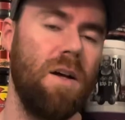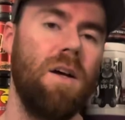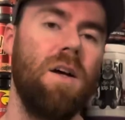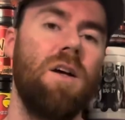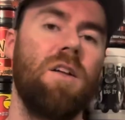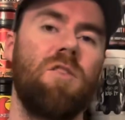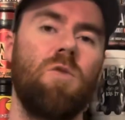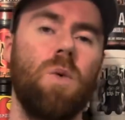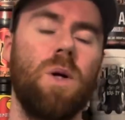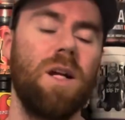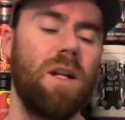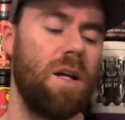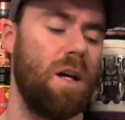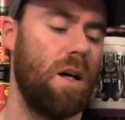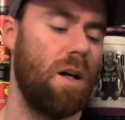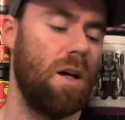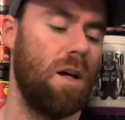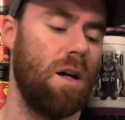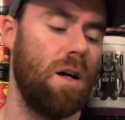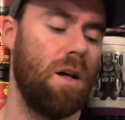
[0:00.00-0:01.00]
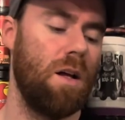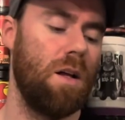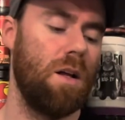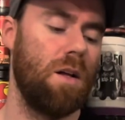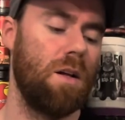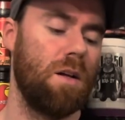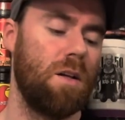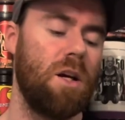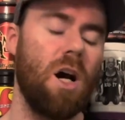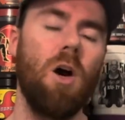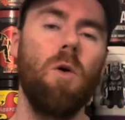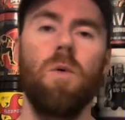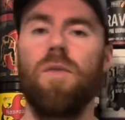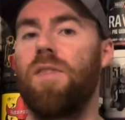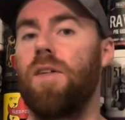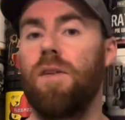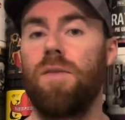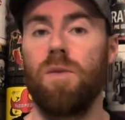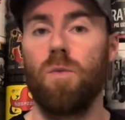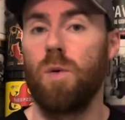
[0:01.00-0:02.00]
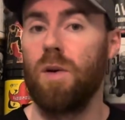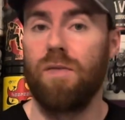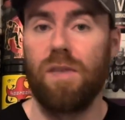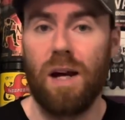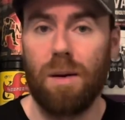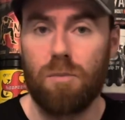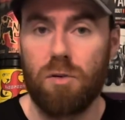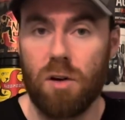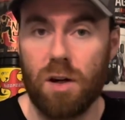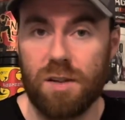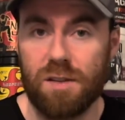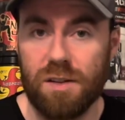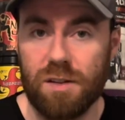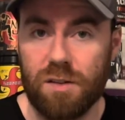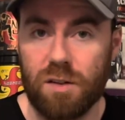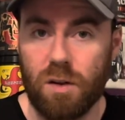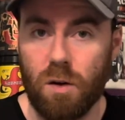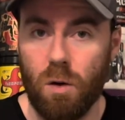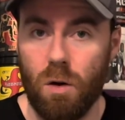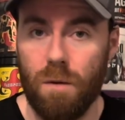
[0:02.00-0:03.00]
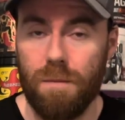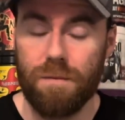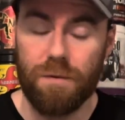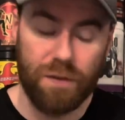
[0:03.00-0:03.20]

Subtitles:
So we're gonna go with that pricing score.